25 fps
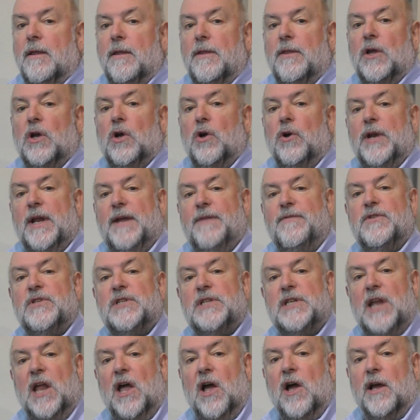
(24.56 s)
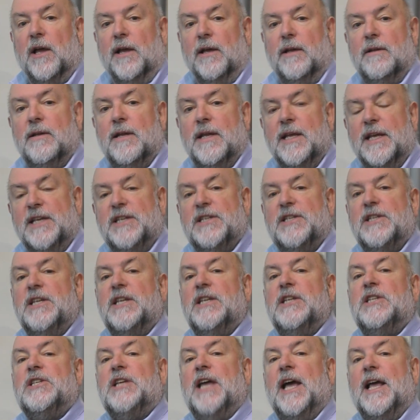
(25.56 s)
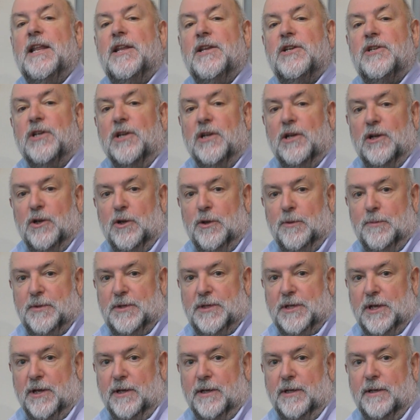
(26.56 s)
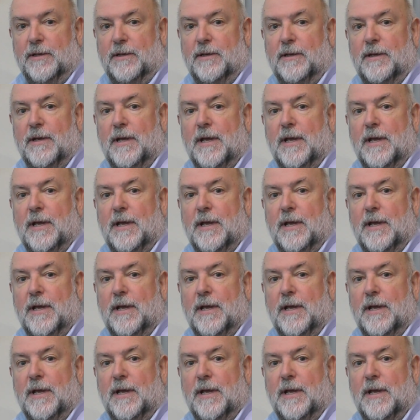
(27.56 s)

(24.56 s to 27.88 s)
The Connevans Lion is an intelligent loop sign.